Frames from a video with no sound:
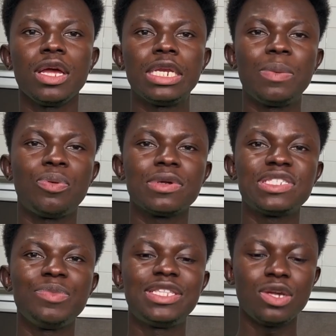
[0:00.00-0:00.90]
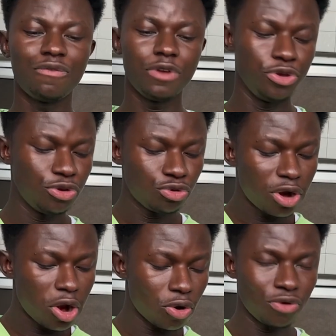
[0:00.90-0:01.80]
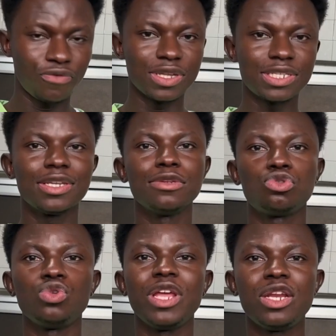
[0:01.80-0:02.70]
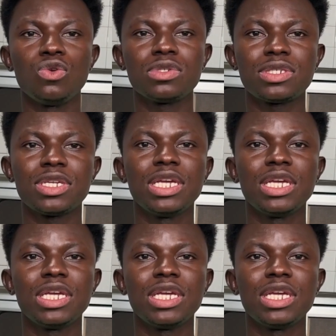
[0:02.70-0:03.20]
the proximity of the urethral orifice to the anus.